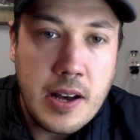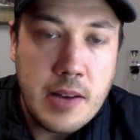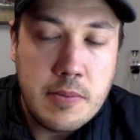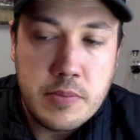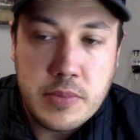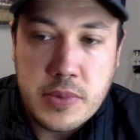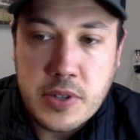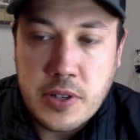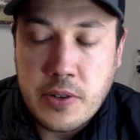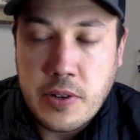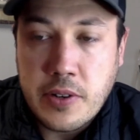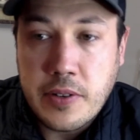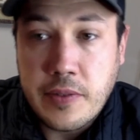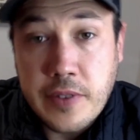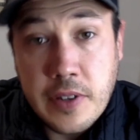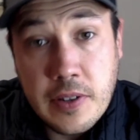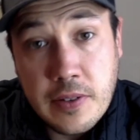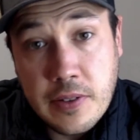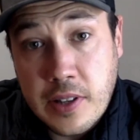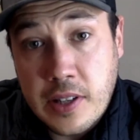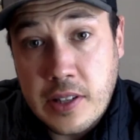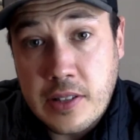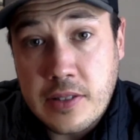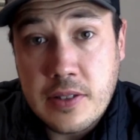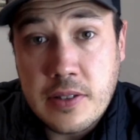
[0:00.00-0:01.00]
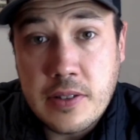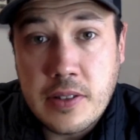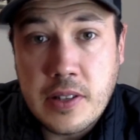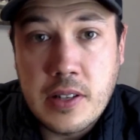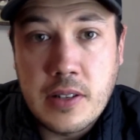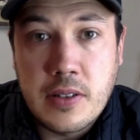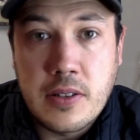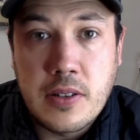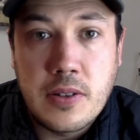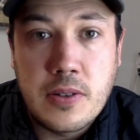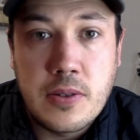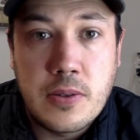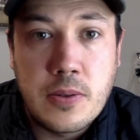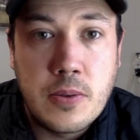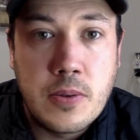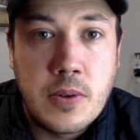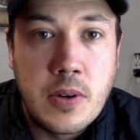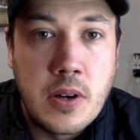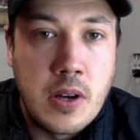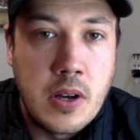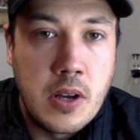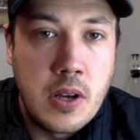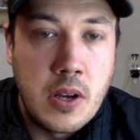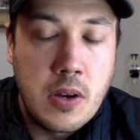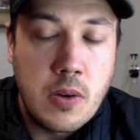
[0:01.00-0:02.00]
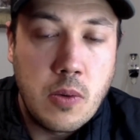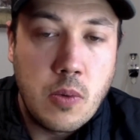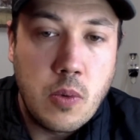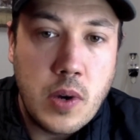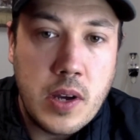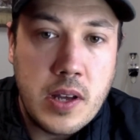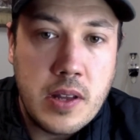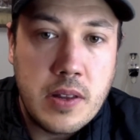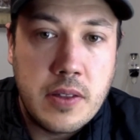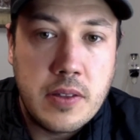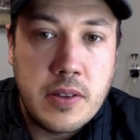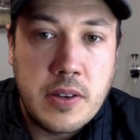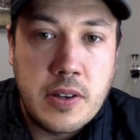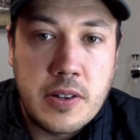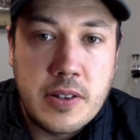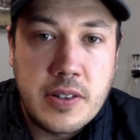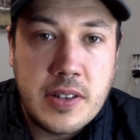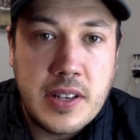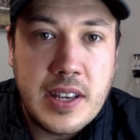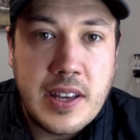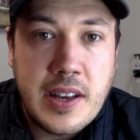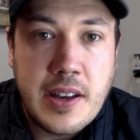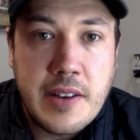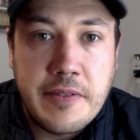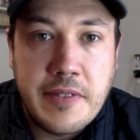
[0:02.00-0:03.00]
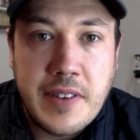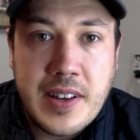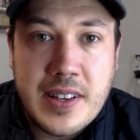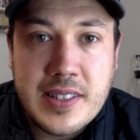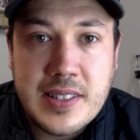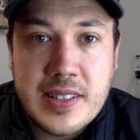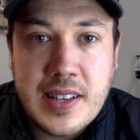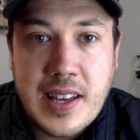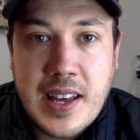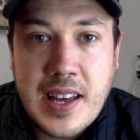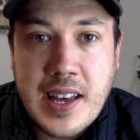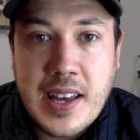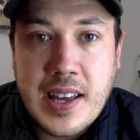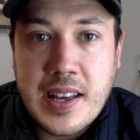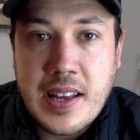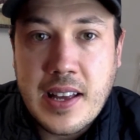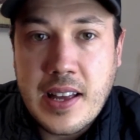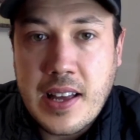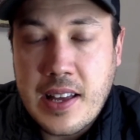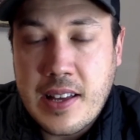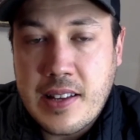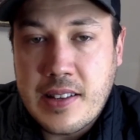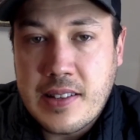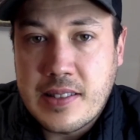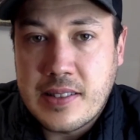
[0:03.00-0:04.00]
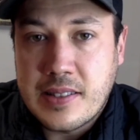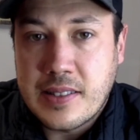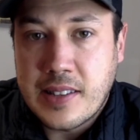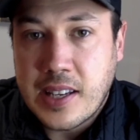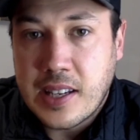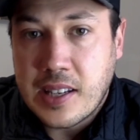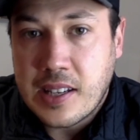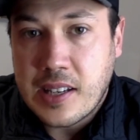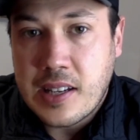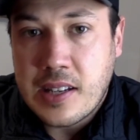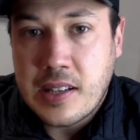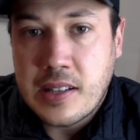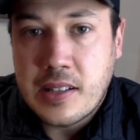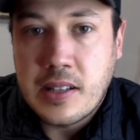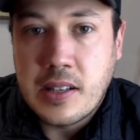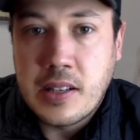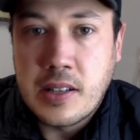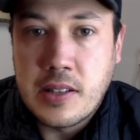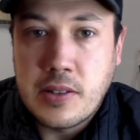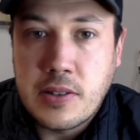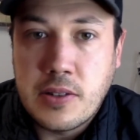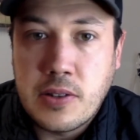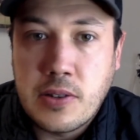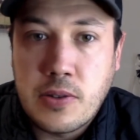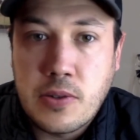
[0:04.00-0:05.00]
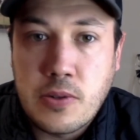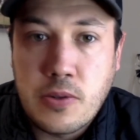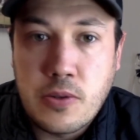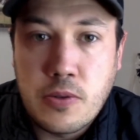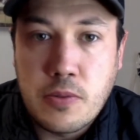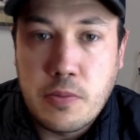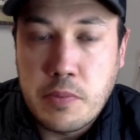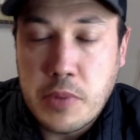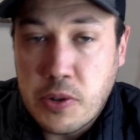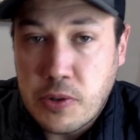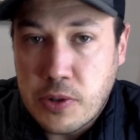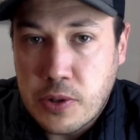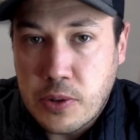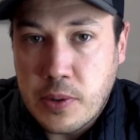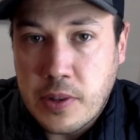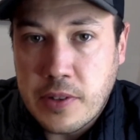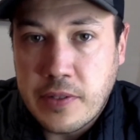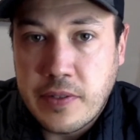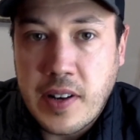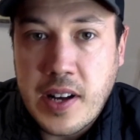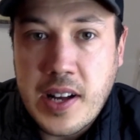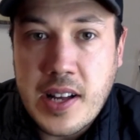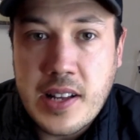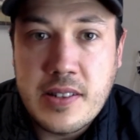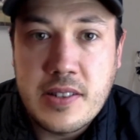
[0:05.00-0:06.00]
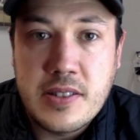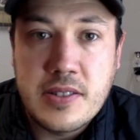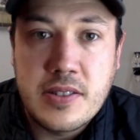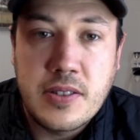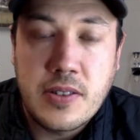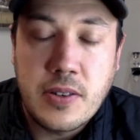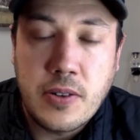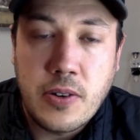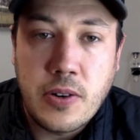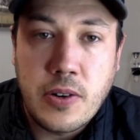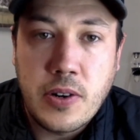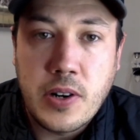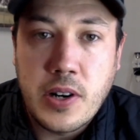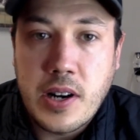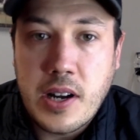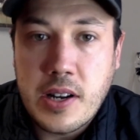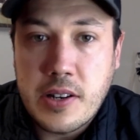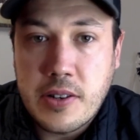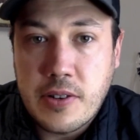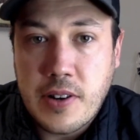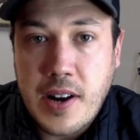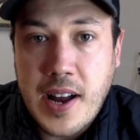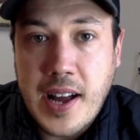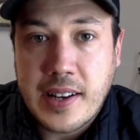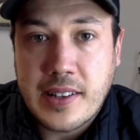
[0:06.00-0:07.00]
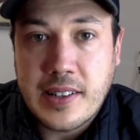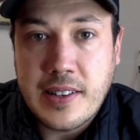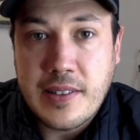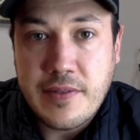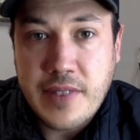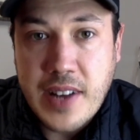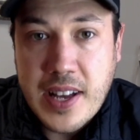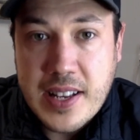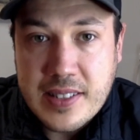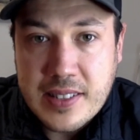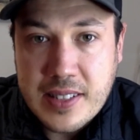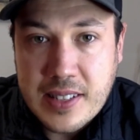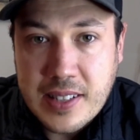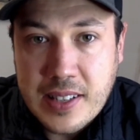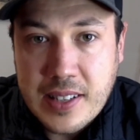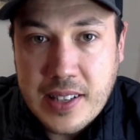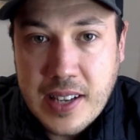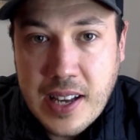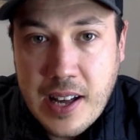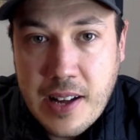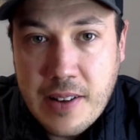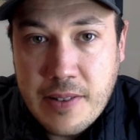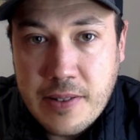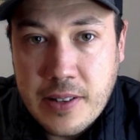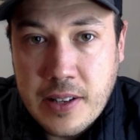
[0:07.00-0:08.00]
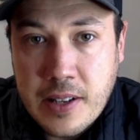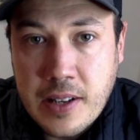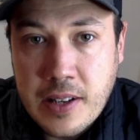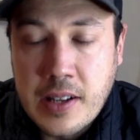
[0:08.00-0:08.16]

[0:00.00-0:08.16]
So a few things you can do with your TFSA is link it to mutual funds or a direct investing account.